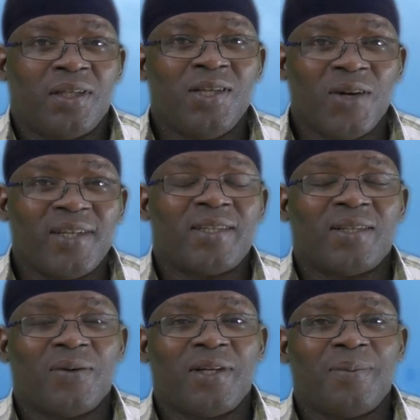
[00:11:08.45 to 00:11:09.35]
You
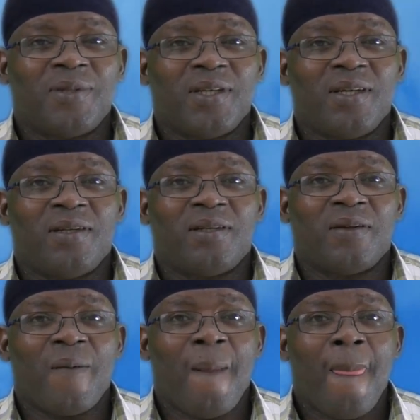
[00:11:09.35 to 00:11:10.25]
understand what I'm saying?
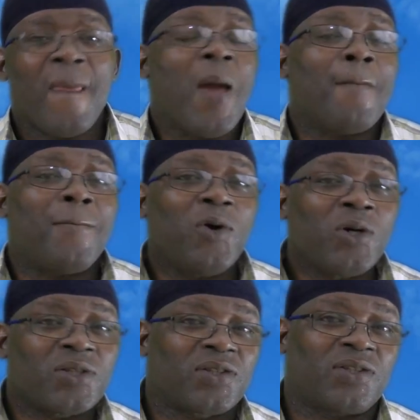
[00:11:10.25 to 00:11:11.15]

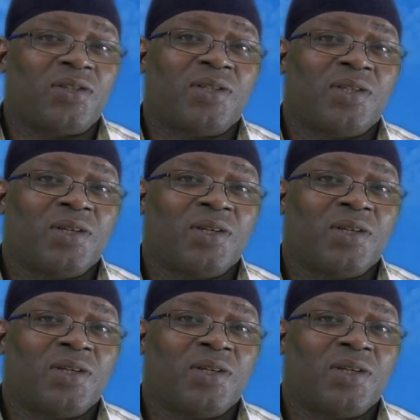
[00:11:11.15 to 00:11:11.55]
Plus,